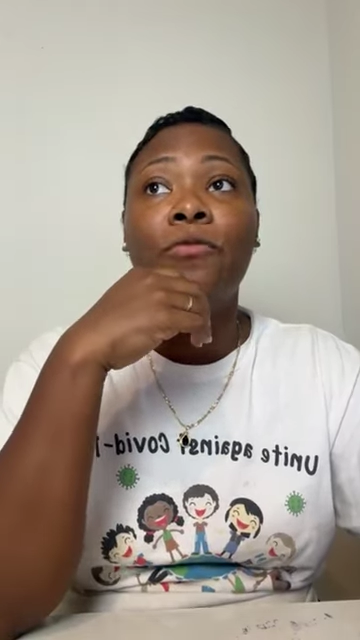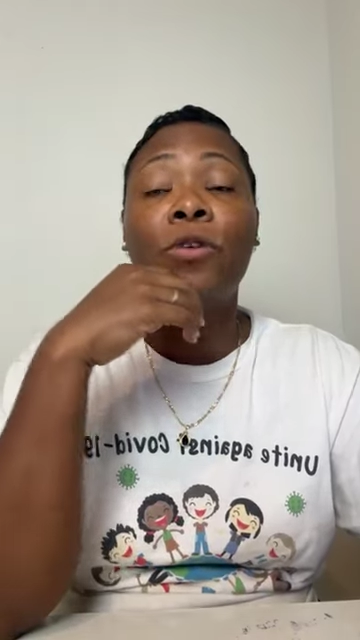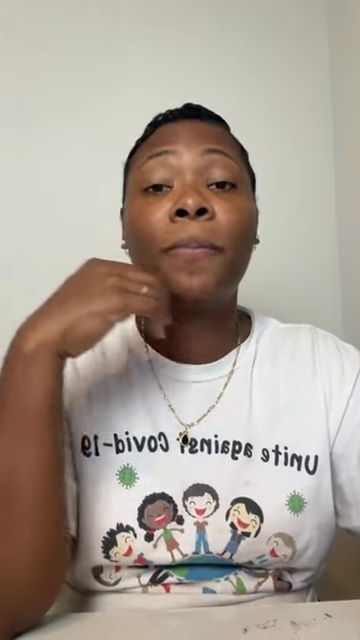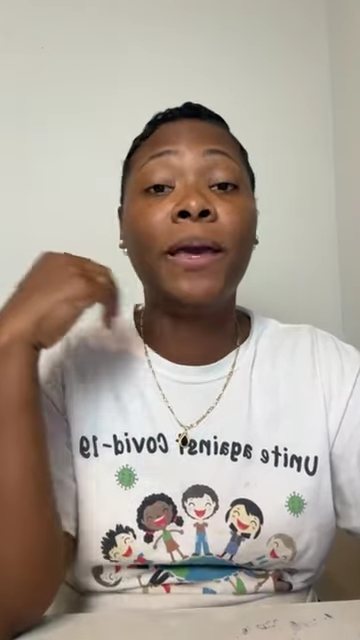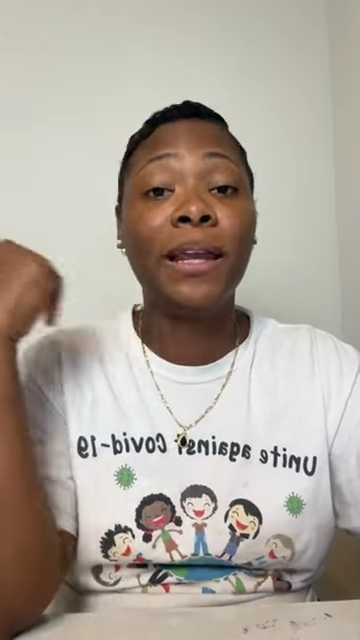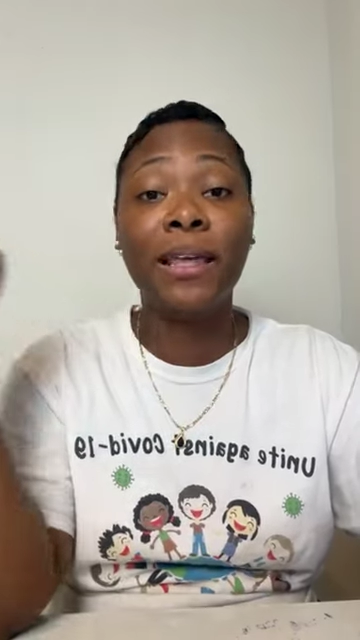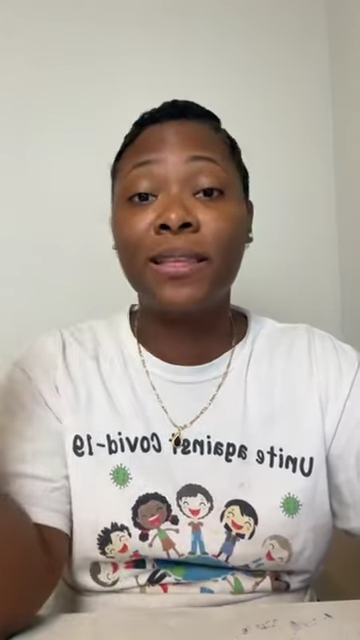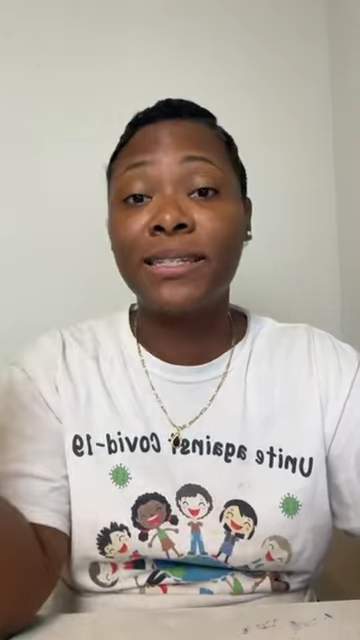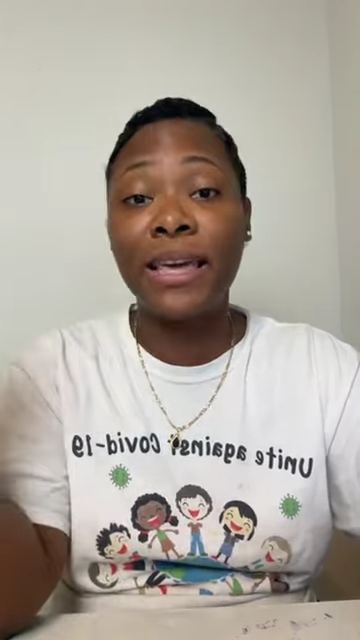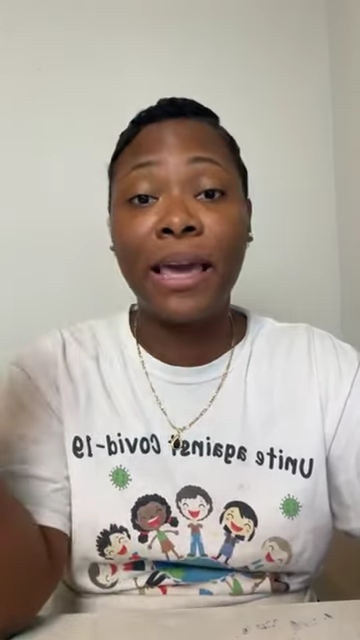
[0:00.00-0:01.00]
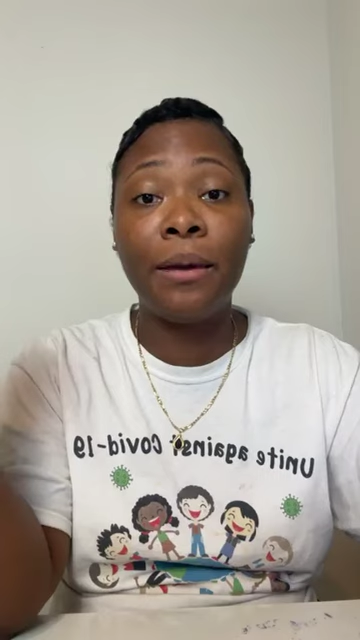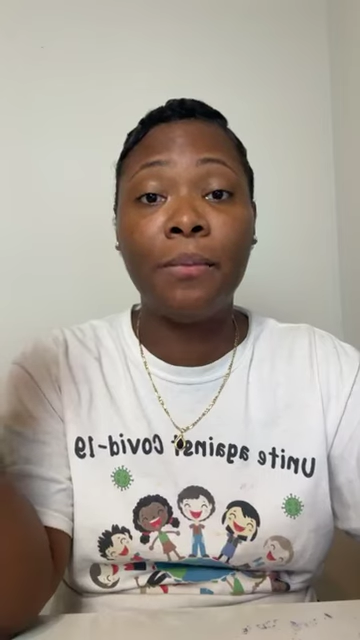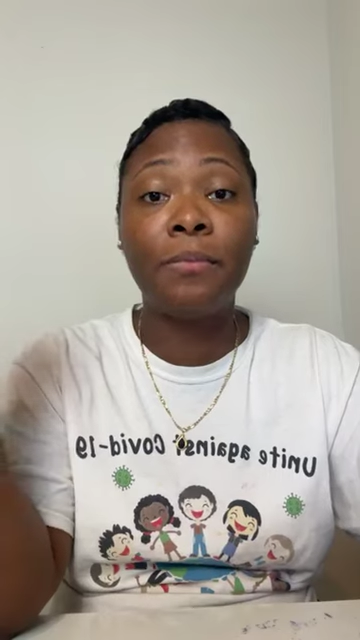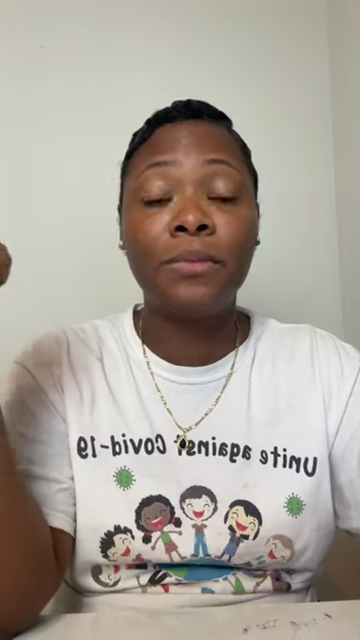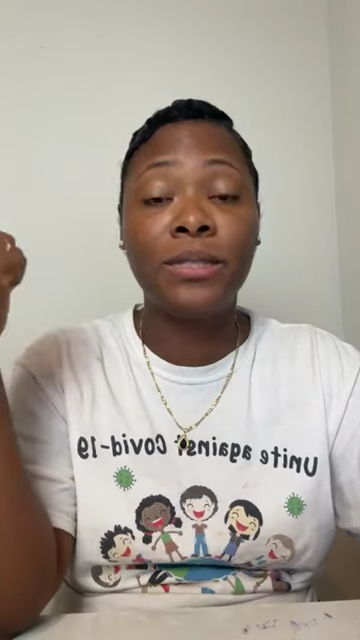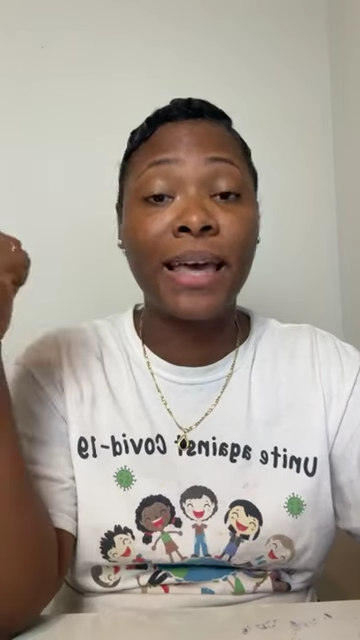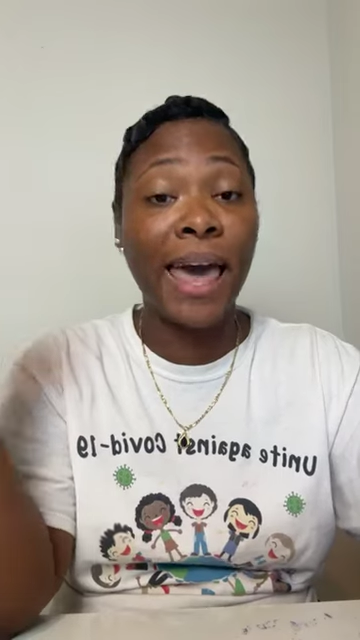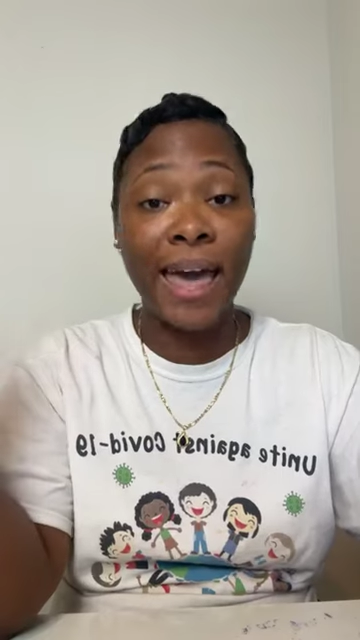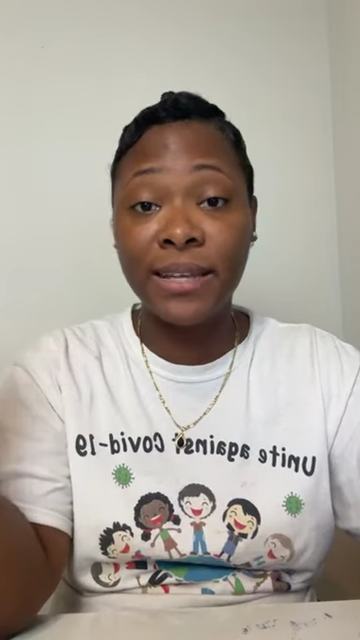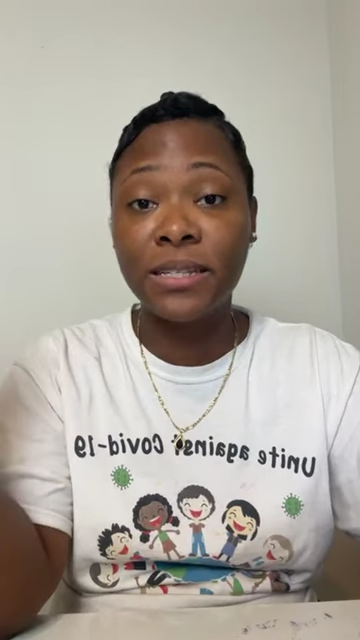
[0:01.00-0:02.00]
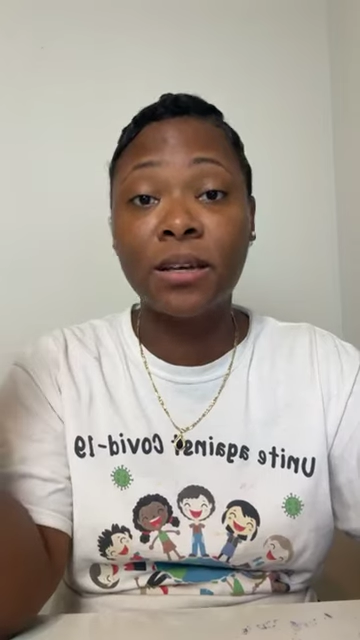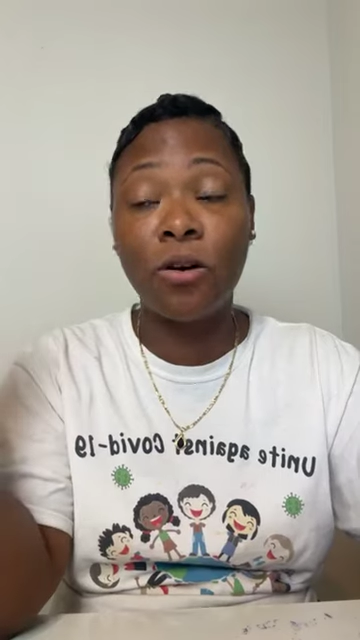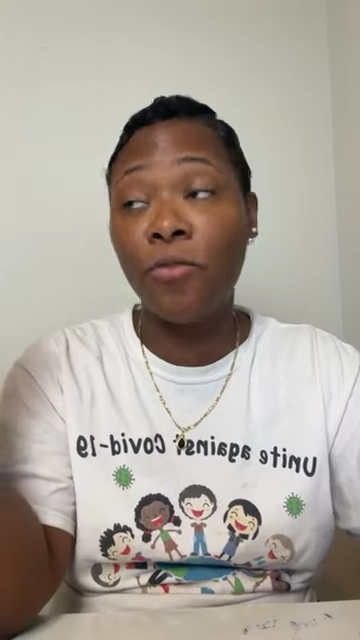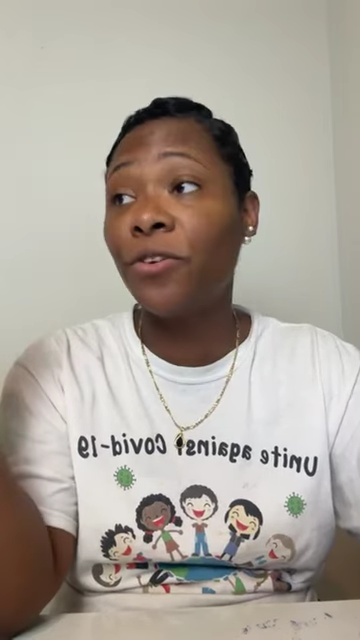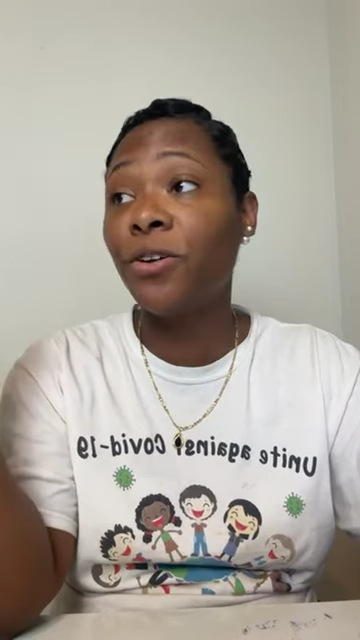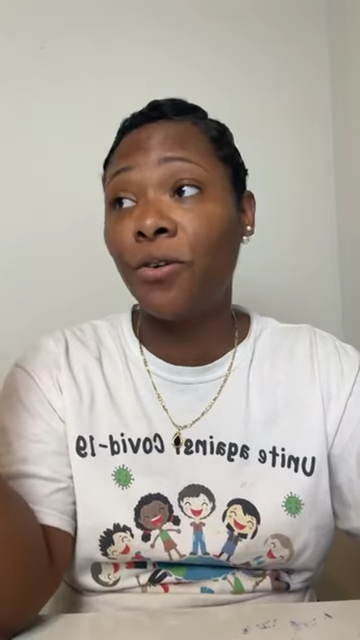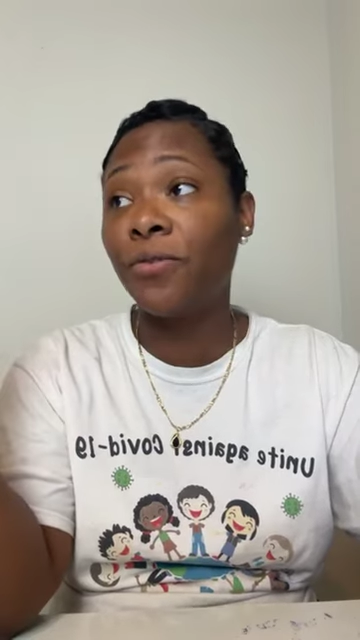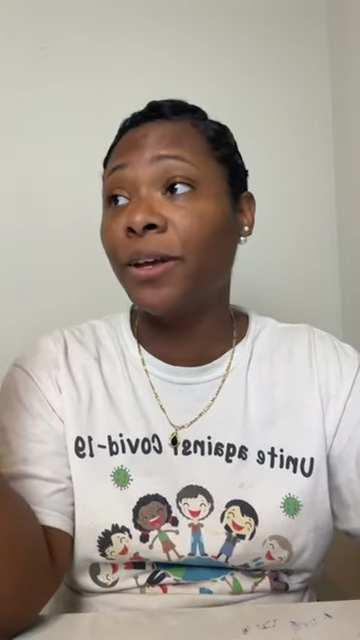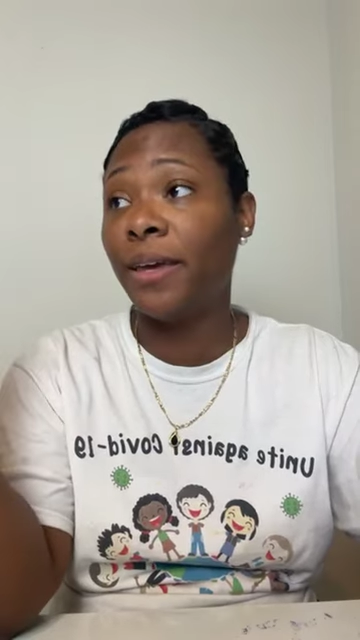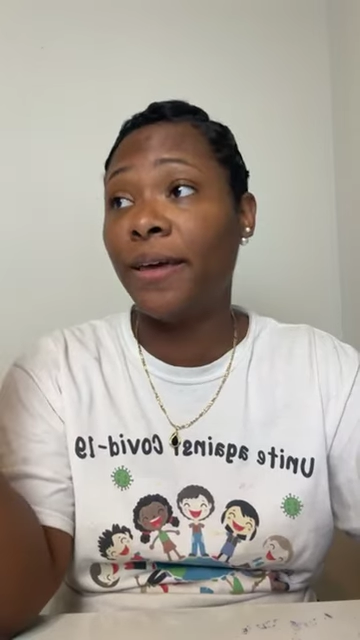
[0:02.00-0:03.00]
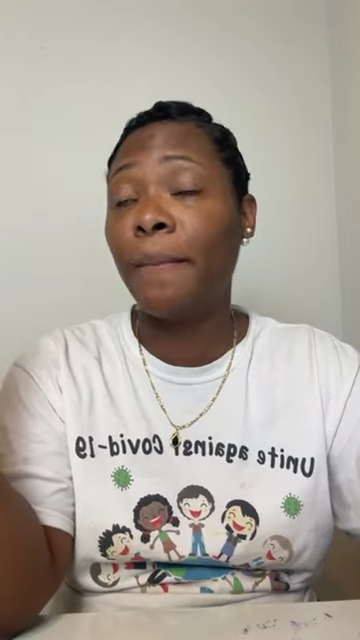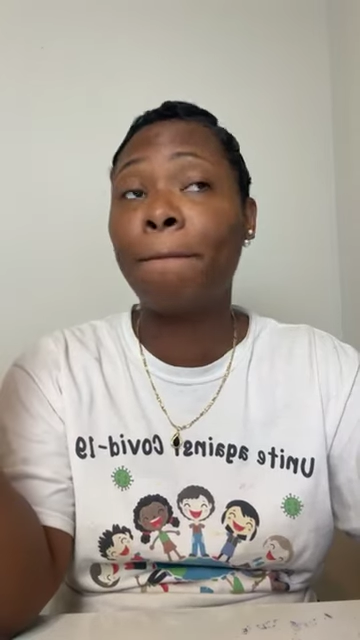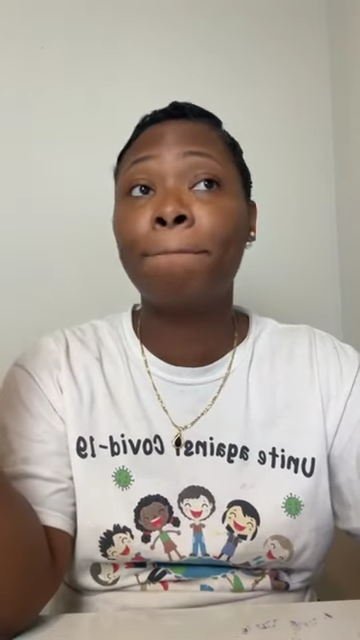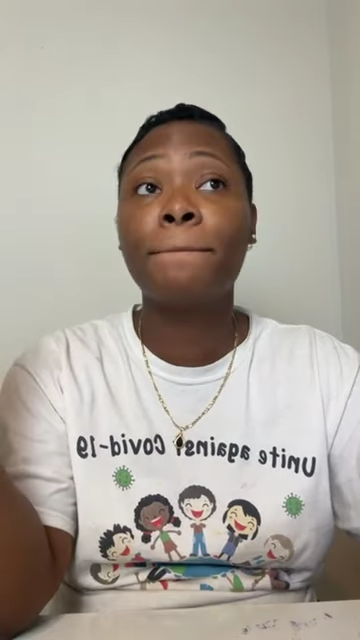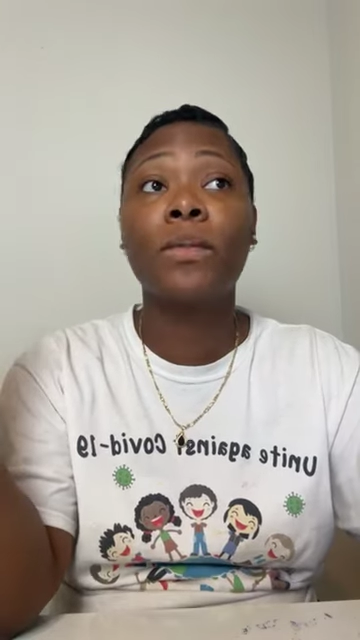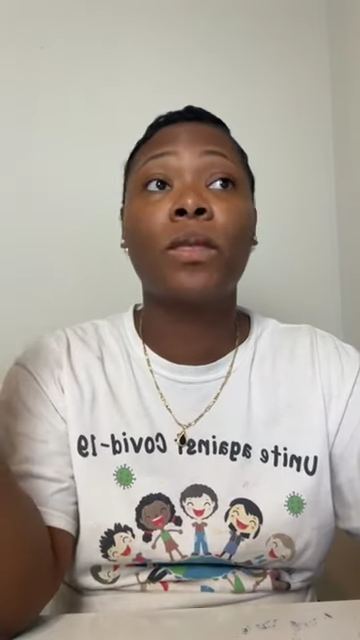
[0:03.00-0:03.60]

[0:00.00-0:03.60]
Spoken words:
repeating the same task over and over again